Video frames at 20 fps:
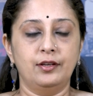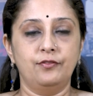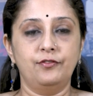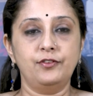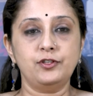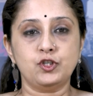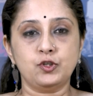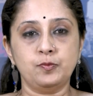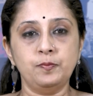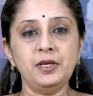
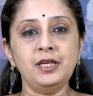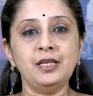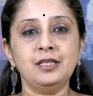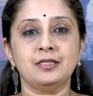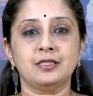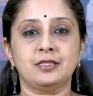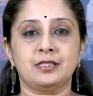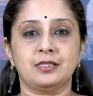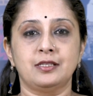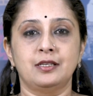which
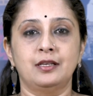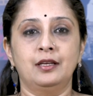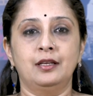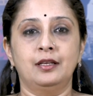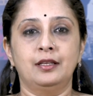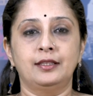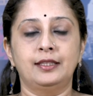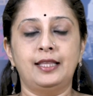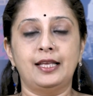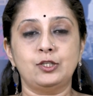means
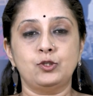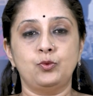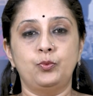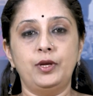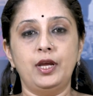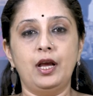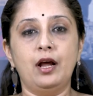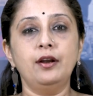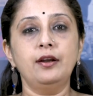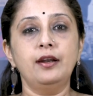that
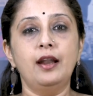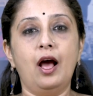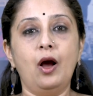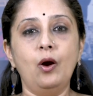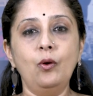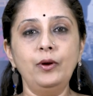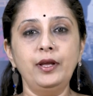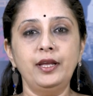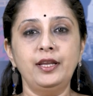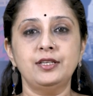we are
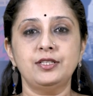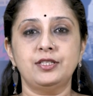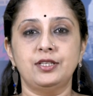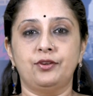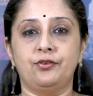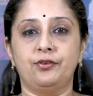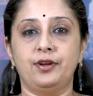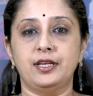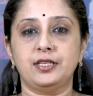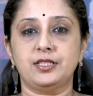now
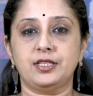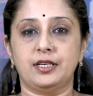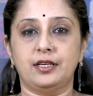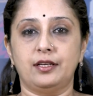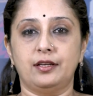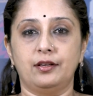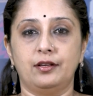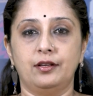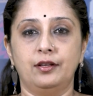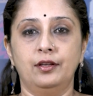
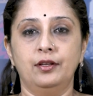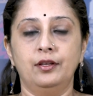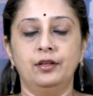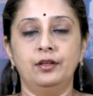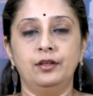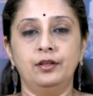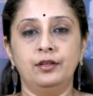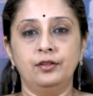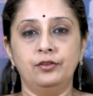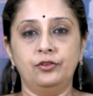integrating
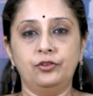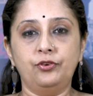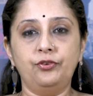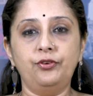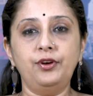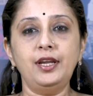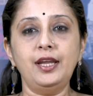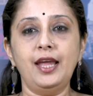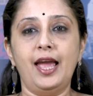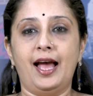
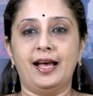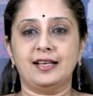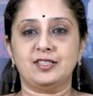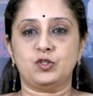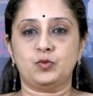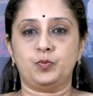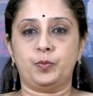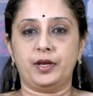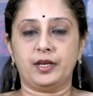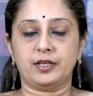three
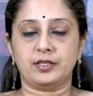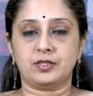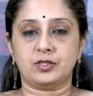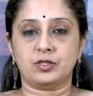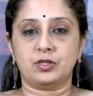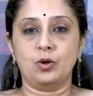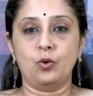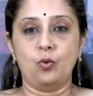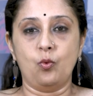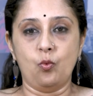
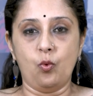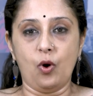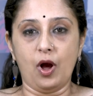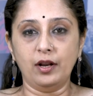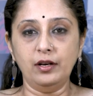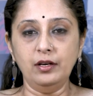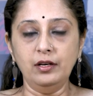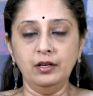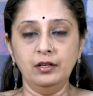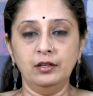aspects.
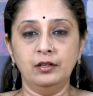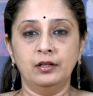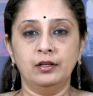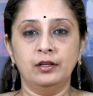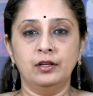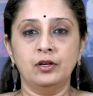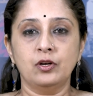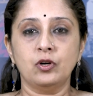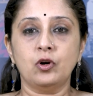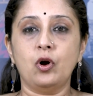One,
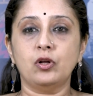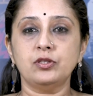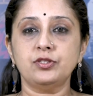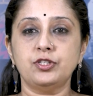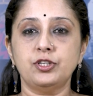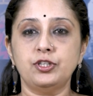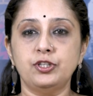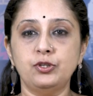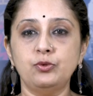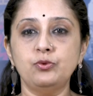
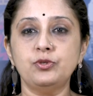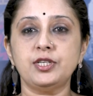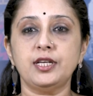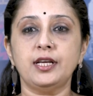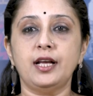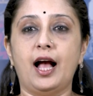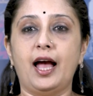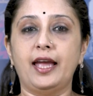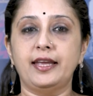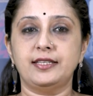
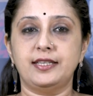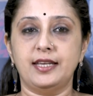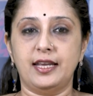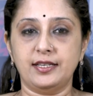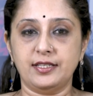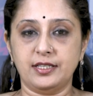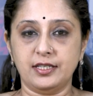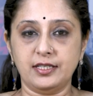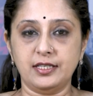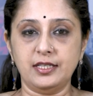constituting
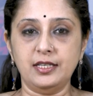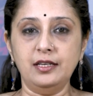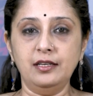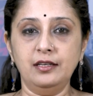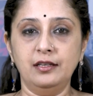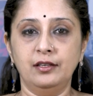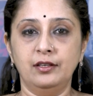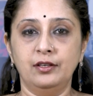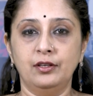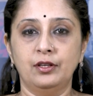
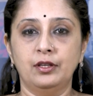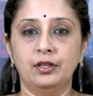identity.